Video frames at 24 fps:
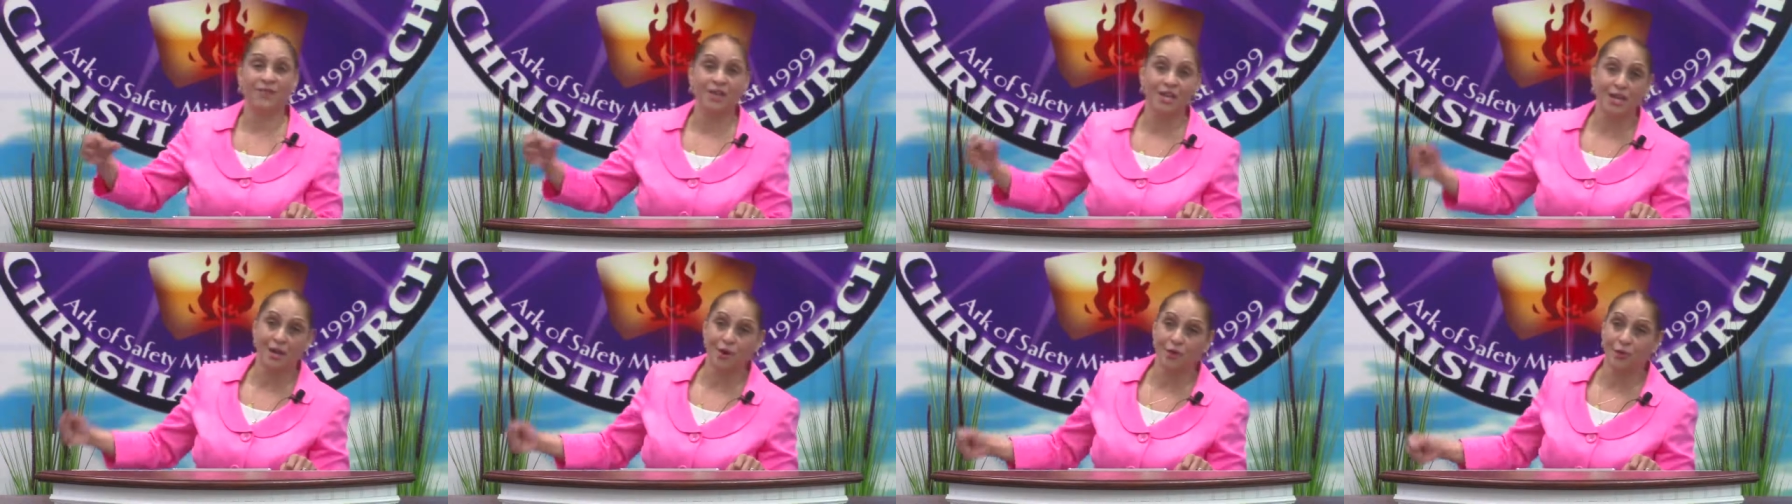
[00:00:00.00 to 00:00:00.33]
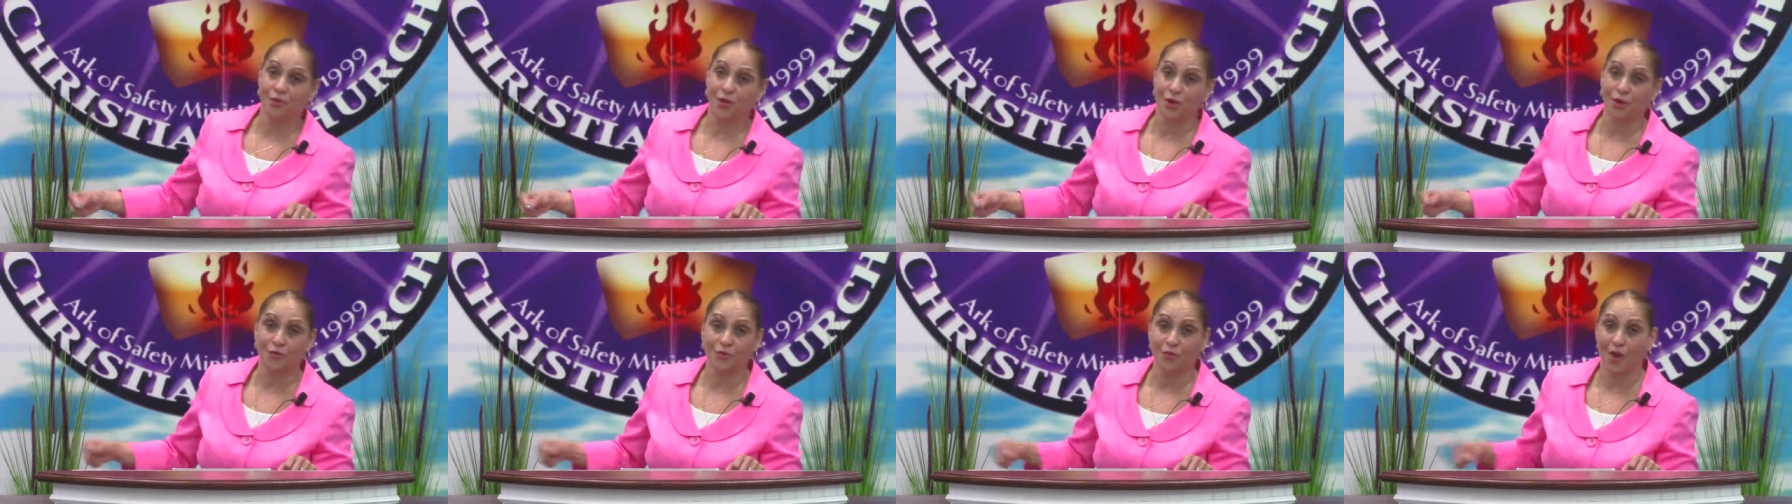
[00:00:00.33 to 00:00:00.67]
feel
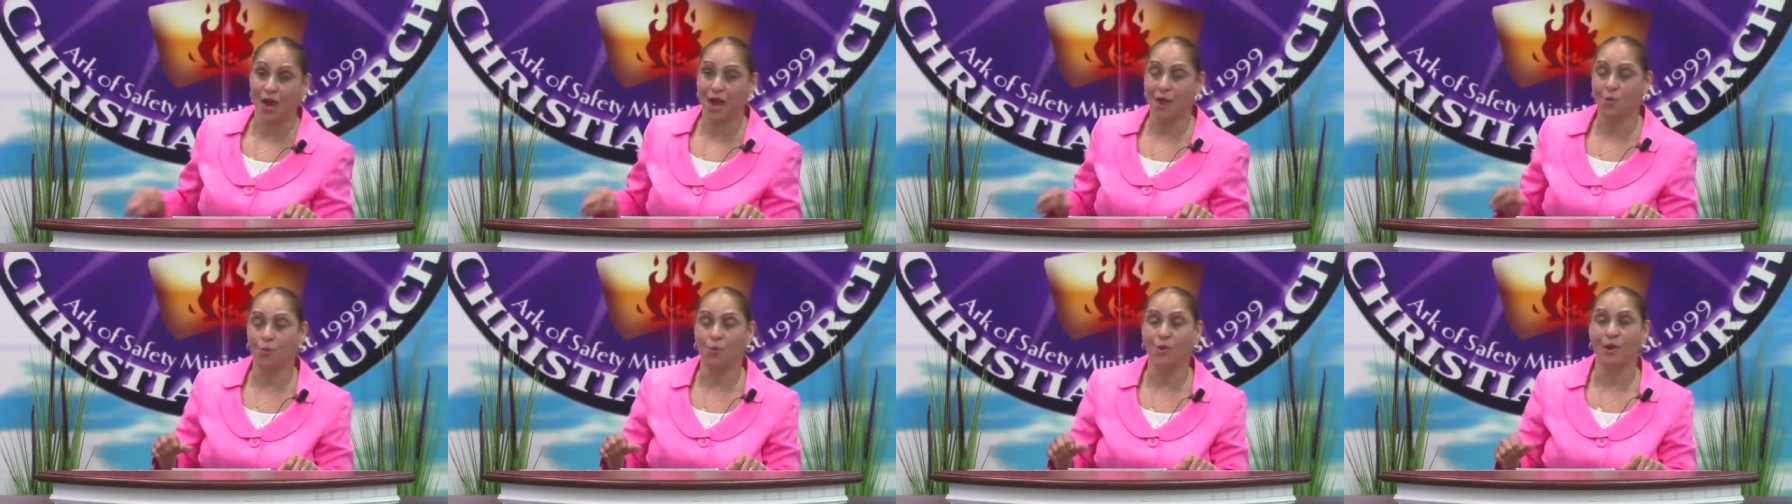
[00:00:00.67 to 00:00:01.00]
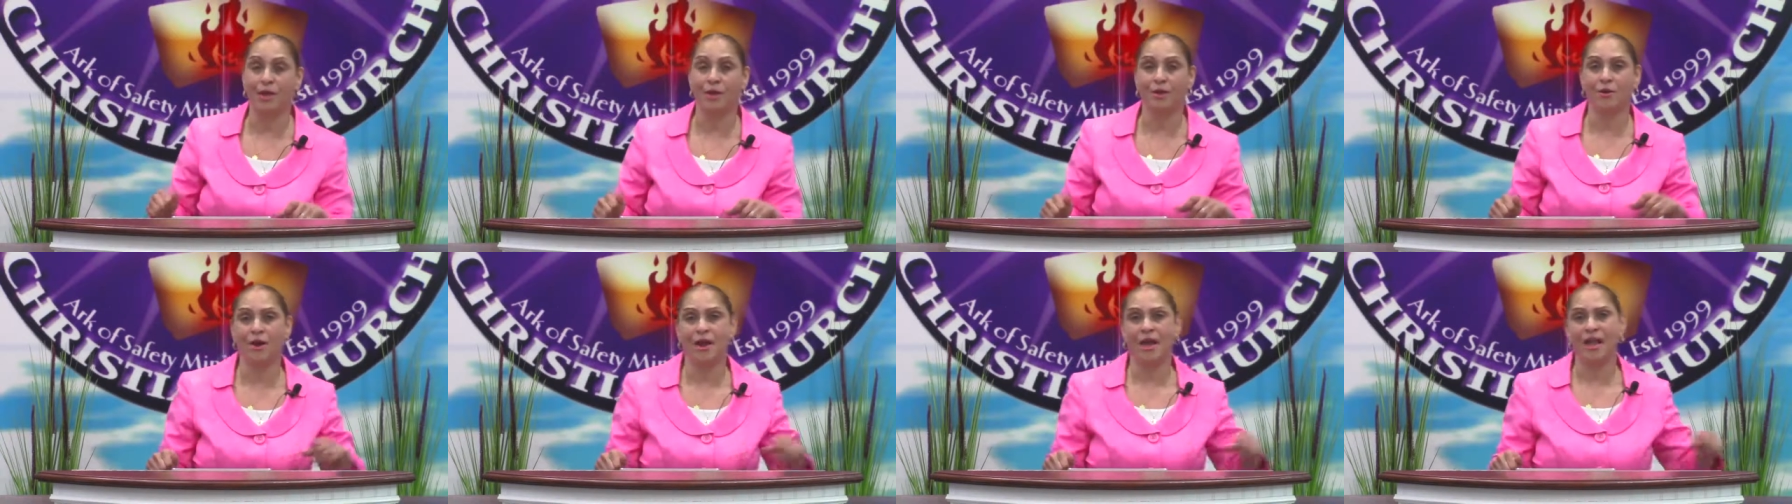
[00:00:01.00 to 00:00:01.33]
the right
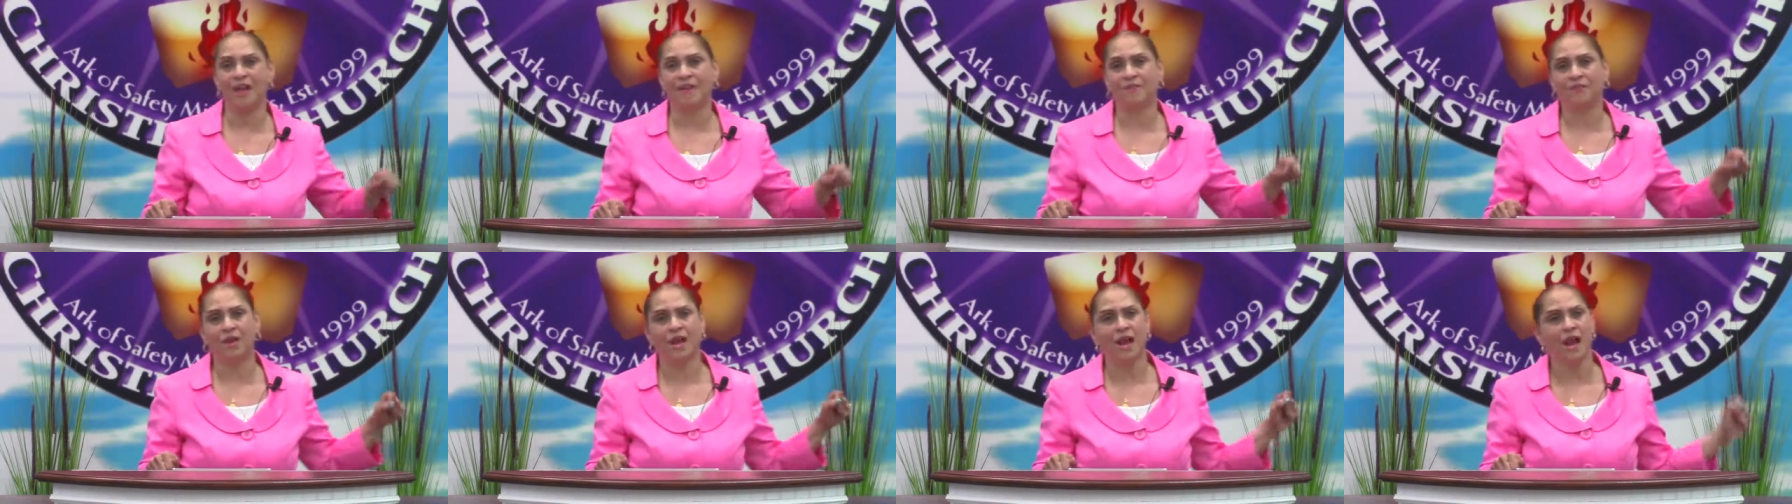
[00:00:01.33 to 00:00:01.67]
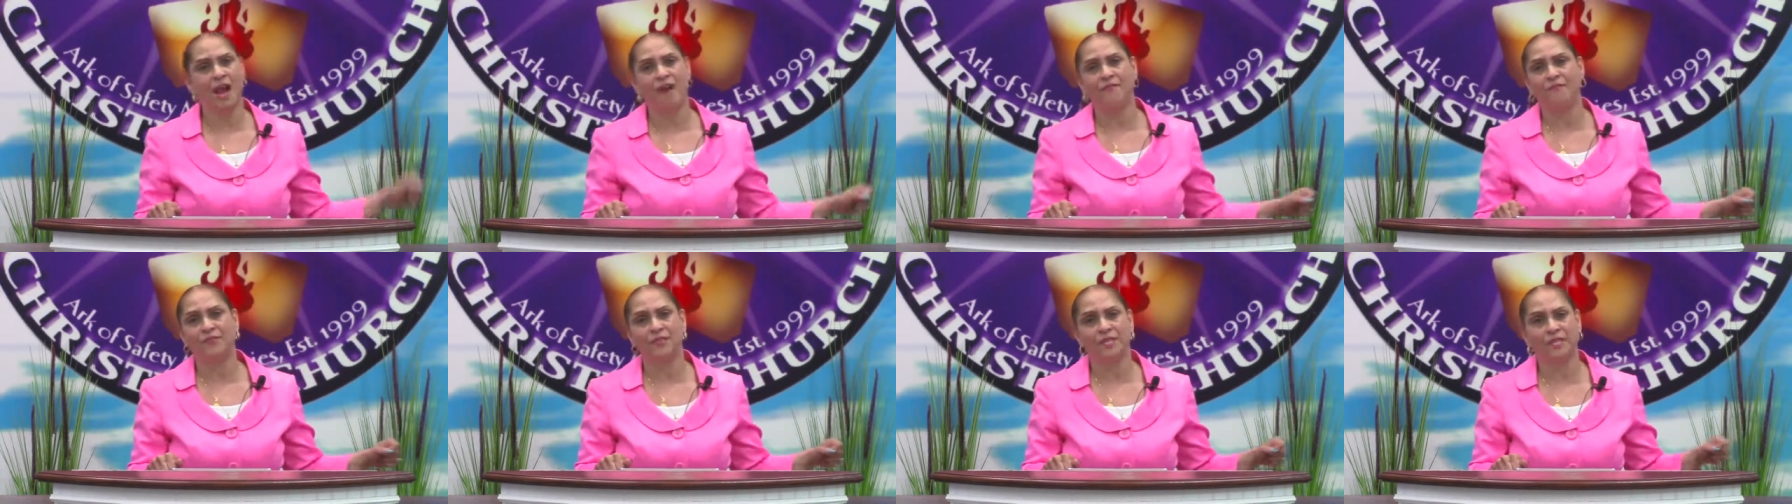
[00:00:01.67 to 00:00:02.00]
way or have
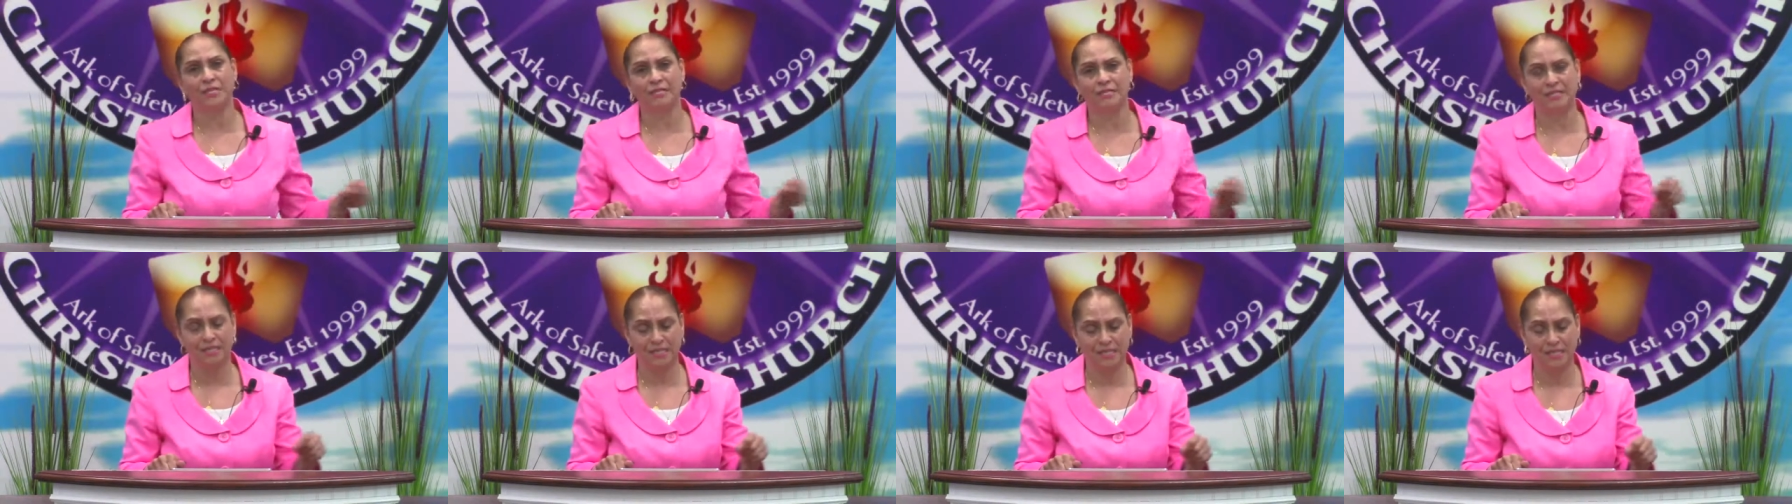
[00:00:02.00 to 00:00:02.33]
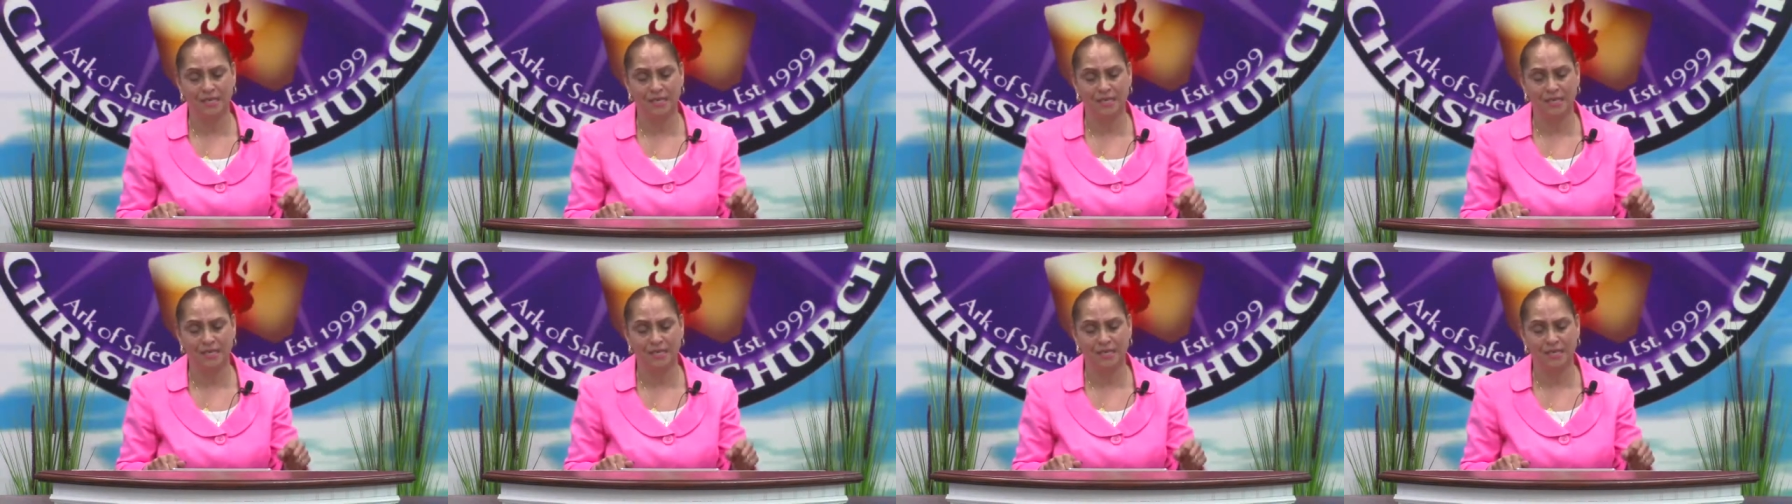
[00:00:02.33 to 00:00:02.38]
confidence